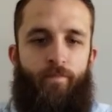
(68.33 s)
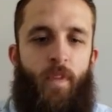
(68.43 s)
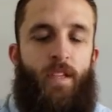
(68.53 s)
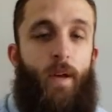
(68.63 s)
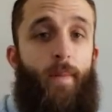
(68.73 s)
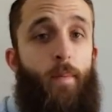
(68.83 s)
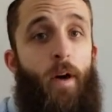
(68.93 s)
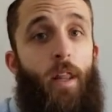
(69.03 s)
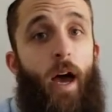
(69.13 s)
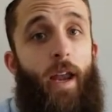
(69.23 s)
Some of them
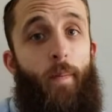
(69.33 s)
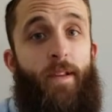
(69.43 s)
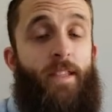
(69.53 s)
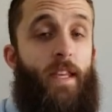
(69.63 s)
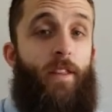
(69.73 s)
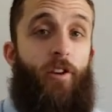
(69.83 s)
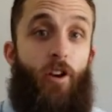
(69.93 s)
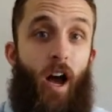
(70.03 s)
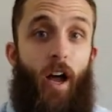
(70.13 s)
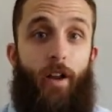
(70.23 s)
online I've been seeing they're
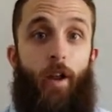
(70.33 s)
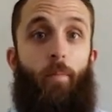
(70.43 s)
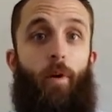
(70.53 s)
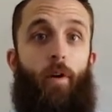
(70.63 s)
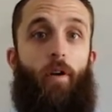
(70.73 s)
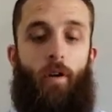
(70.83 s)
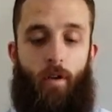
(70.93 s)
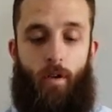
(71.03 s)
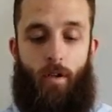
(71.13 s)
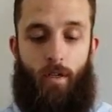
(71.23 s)
not numbered.
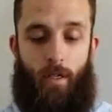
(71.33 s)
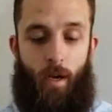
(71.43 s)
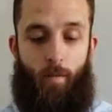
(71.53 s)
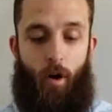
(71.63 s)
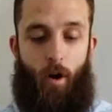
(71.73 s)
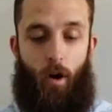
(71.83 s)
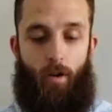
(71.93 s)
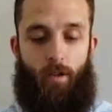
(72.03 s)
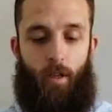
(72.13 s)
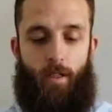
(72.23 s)
Some are,
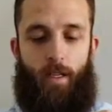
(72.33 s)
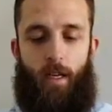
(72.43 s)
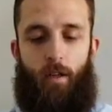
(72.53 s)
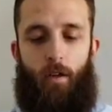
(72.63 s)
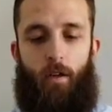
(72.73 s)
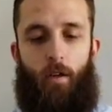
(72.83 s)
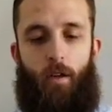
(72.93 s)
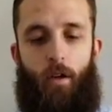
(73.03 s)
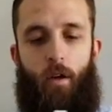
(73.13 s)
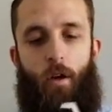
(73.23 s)
so let's take a look.
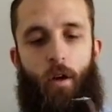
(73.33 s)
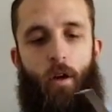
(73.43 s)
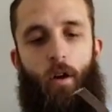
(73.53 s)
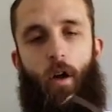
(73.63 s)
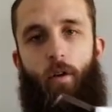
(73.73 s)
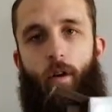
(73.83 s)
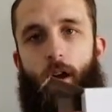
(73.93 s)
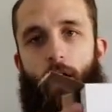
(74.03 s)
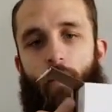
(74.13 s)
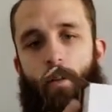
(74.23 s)
All right, you
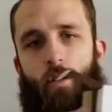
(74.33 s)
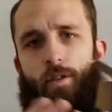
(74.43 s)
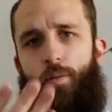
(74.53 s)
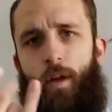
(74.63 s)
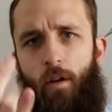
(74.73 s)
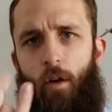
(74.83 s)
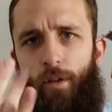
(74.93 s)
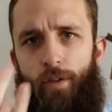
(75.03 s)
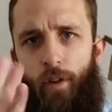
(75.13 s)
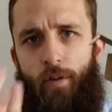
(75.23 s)
ready? Zoom in close
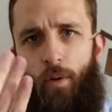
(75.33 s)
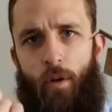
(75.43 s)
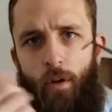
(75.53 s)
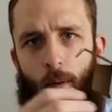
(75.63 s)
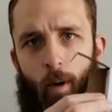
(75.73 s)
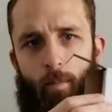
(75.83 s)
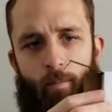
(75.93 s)
for this one. Come on.